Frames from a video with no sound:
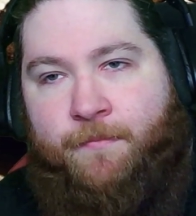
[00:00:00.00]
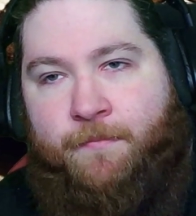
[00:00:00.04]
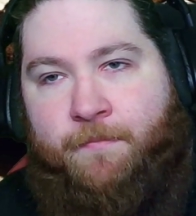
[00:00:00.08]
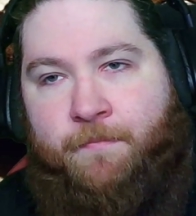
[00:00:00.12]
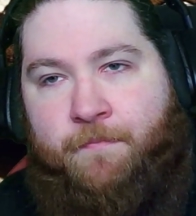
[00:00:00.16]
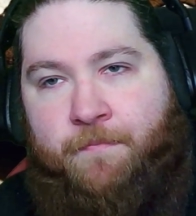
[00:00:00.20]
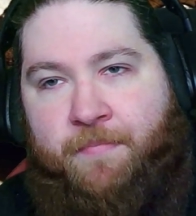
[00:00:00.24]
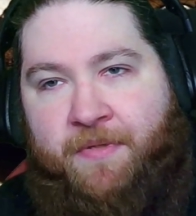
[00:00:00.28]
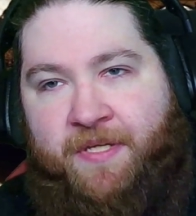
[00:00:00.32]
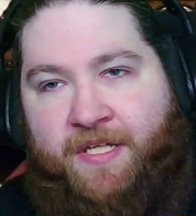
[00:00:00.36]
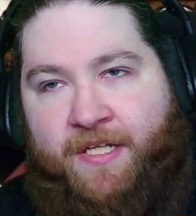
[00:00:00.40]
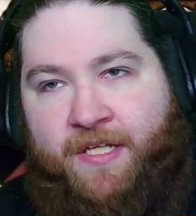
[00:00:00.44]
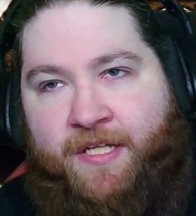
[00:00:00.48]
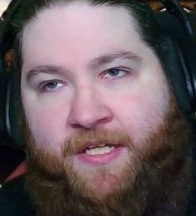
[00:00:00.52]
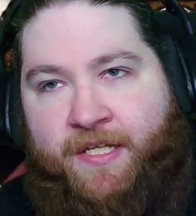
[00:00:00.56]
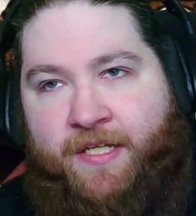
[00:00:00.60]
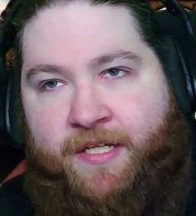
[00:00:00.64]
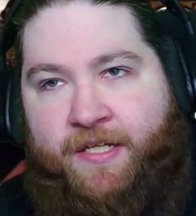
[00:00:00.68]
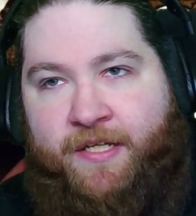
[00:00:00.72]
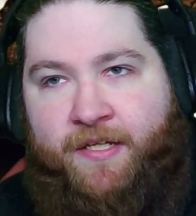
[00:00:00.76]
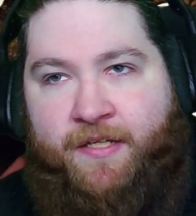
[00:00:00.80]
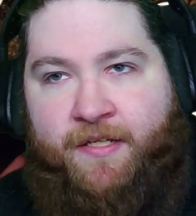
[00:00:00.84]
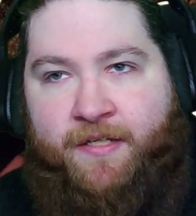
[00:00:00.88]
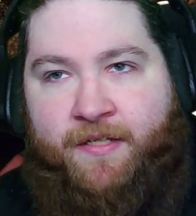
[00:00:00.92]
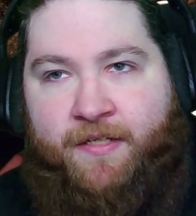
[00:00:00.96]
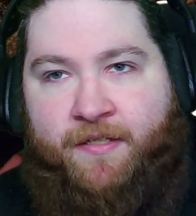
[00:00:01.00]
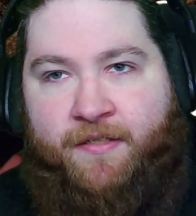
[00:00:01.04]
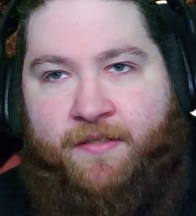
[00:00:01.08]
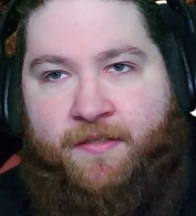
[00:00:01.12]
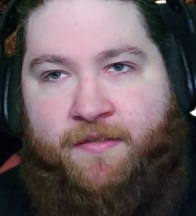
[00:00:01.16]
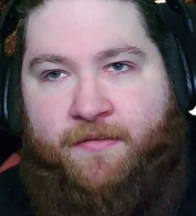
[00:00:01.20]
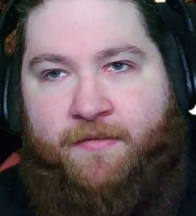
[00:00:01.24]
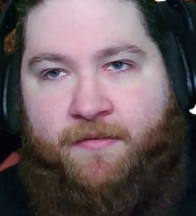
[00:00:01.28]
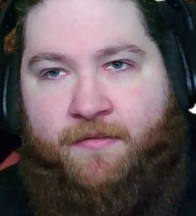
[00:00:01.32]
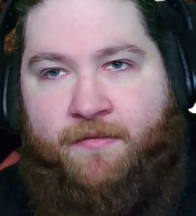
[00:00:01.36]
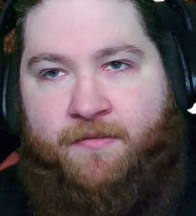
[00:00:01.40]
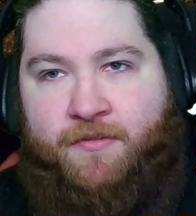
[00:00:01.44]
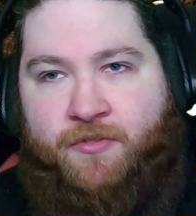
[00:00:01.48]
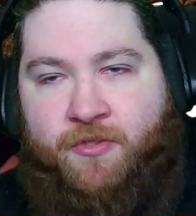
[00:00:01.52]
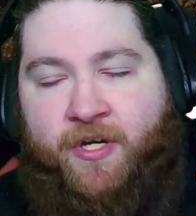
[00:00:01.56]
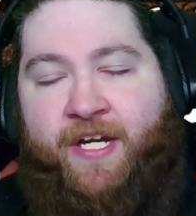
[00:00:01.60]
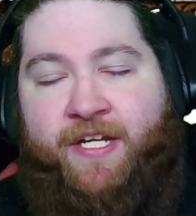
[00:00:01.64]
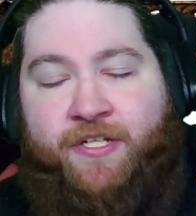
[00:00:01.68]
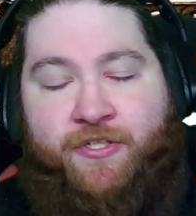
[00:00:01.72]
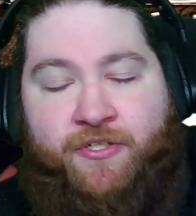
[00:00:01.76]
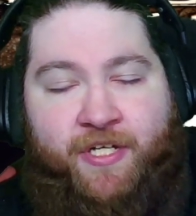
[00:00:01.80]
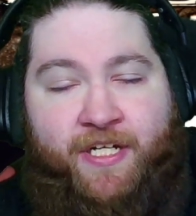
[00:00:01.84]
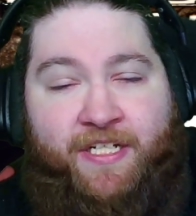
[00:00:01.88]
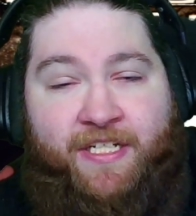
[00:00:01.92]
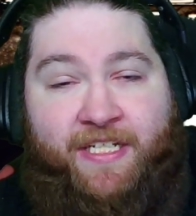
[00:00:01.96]
being trying
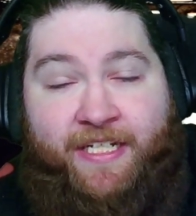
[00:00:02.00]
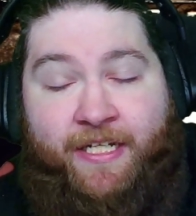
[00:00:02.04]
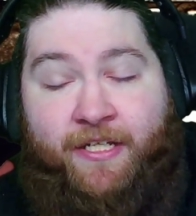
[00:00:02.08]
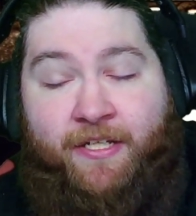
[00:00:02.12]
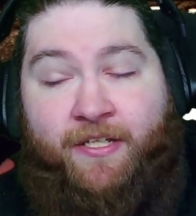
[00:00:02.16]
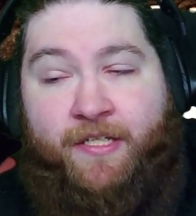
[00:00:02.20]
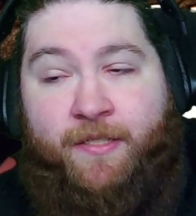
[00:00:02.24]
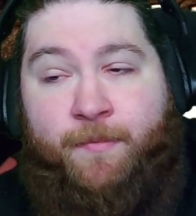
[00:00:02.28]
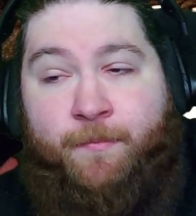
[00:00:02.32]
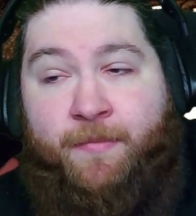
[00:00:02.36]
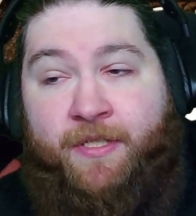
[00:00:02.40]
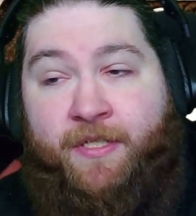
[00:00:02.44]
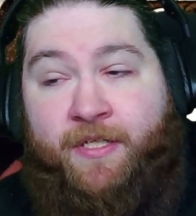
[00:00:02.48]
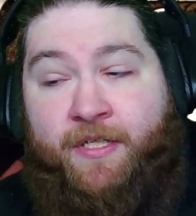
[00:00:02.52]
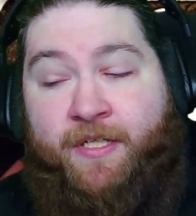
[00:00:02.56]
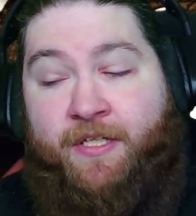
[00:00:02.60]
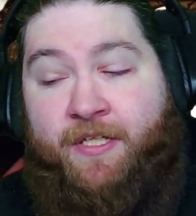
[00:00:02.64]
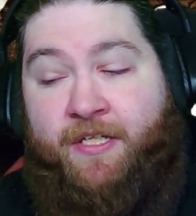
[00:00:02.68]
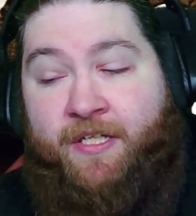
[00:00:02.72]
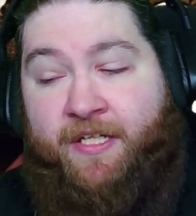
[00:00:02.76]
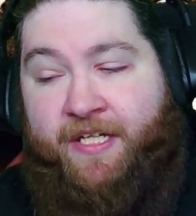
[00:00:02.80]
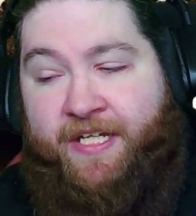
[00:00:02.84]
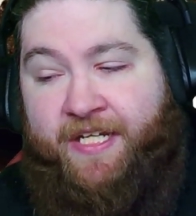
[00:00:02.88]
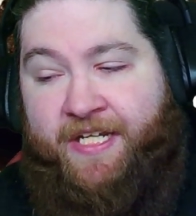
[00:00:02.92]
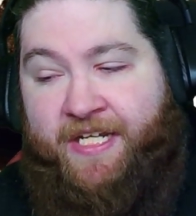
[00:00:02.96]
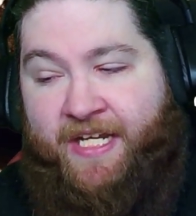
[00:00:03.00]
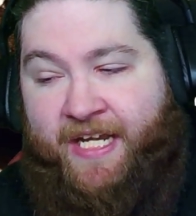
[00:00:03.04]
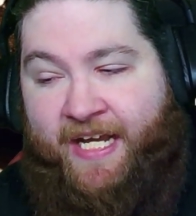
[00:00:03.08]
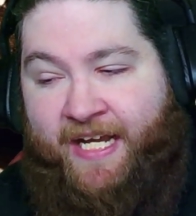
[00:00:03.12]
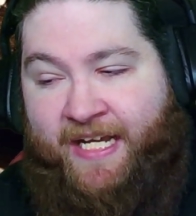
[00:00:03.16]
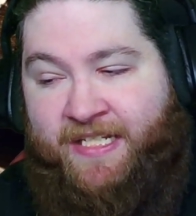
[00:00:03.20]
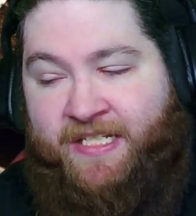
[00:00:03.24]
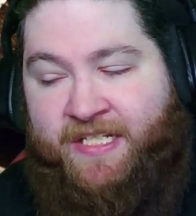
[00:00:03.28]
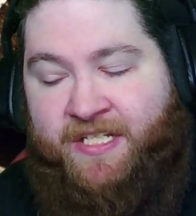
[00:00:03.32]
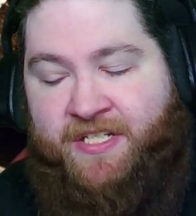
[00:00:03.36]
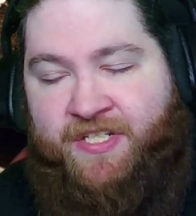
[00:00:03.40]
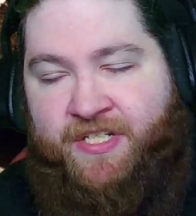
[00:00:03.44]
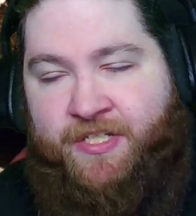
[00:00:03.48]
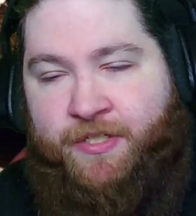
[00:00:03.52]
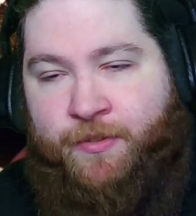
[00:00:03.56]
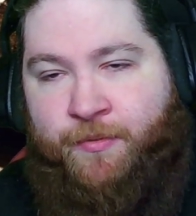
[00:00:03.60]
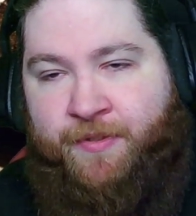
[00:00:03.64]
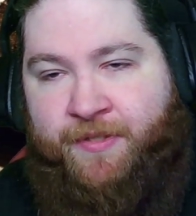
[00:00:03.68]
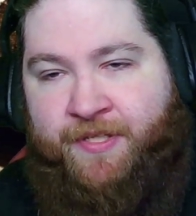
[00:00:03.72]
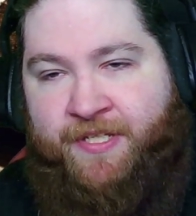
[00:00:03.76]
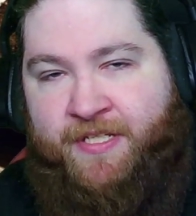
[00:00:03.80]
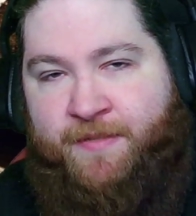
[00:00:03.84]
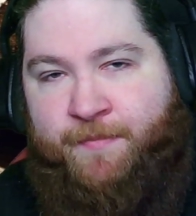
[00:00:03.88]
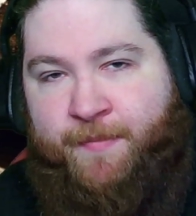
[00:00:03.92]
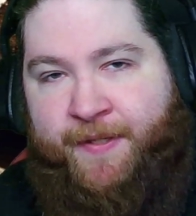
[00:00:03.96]
to kill him, he had to deal with
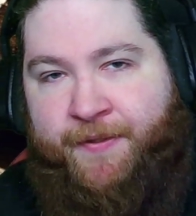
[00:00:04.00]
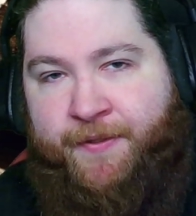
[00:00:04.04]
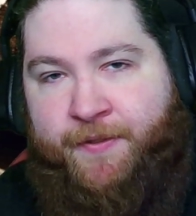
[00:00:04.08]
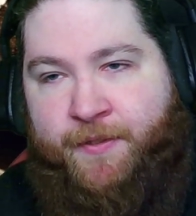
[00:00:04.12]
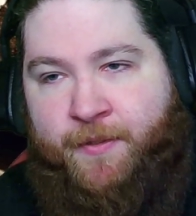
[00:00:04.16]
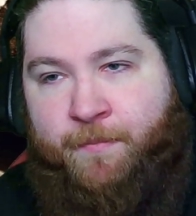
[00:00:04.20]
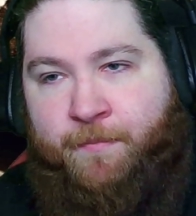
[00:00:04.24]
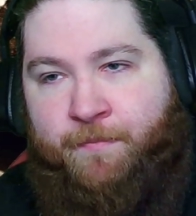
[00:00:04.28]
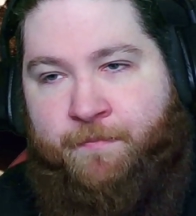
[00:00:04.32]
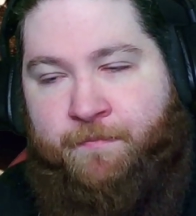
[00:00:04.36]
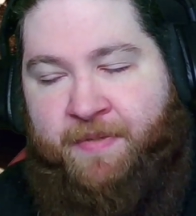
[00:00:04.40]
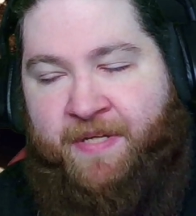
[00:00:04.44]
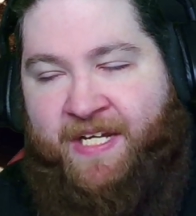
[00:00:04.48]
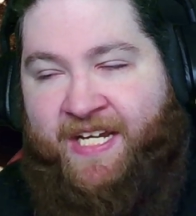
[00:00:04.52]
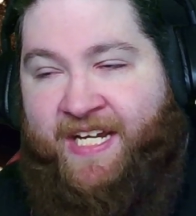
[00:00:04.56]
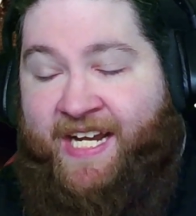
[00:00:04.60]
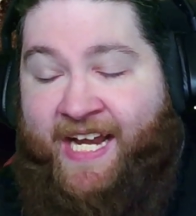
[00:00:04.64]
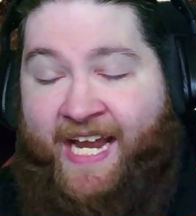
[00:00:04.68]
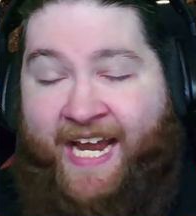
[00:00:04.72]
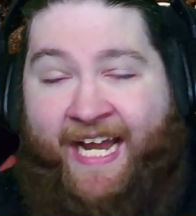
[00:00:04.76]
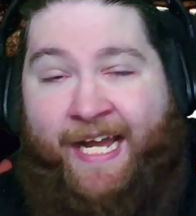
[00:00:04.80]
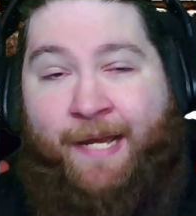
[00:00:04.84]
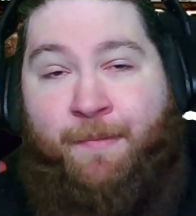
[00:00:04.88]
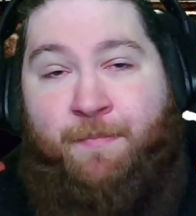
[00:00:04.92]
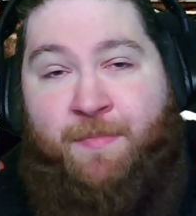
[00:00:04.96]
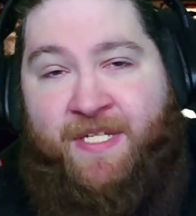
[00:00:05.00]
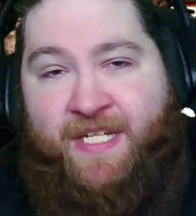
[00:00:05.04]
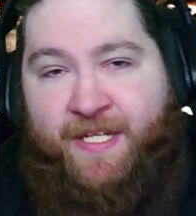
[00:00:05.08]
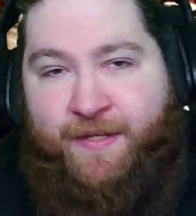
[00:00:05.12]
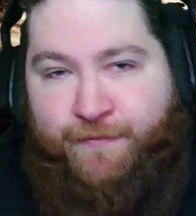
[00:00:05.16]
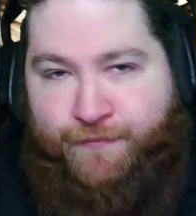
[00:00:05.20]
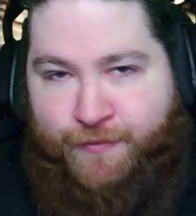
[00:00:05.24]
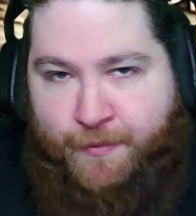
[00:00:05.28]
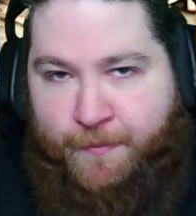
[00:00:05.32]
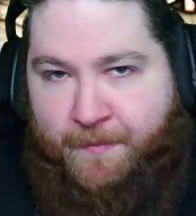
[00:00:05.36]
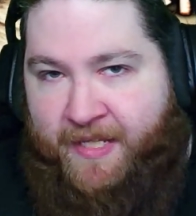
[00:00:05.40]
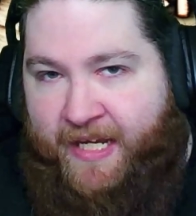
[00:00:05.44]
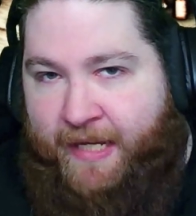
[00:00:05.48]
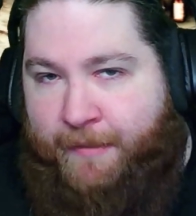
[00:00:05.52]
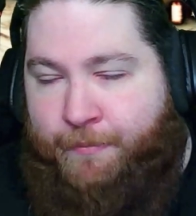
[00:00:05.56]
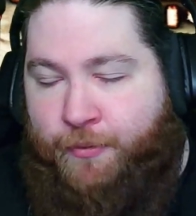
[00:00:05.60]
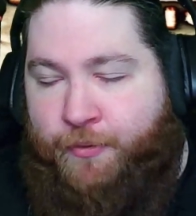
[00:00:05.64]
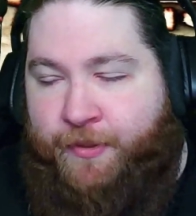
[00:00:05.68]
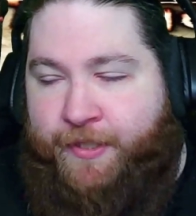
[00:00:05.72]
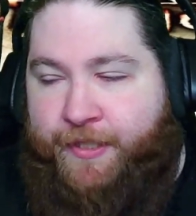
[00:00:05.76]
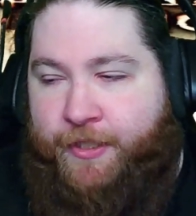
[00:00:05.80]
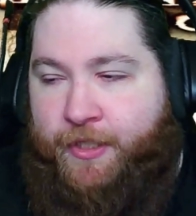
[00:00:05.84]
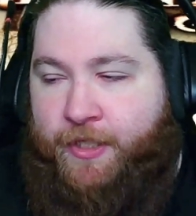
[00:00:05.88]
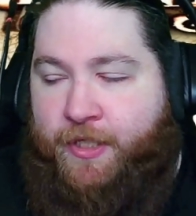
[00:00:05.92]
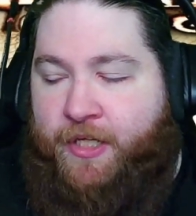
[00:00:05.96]
his mother being absent from that
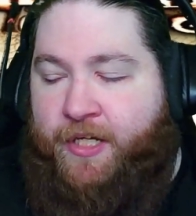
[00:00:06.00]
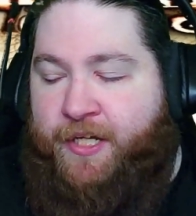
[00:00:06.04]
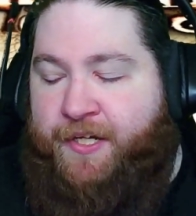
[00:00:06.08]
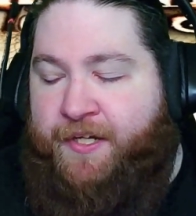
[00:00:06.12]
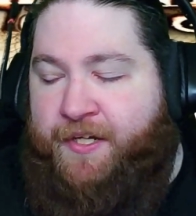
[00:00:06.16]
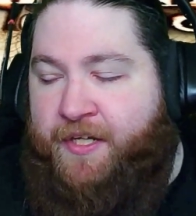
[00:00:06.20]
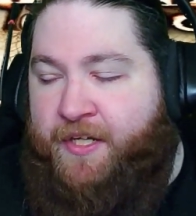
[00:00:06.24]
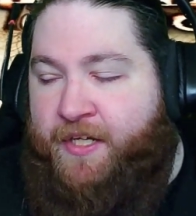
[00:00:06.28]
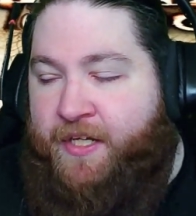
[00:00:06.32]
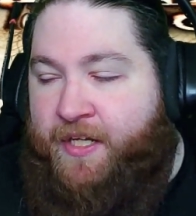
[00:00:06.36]
point on.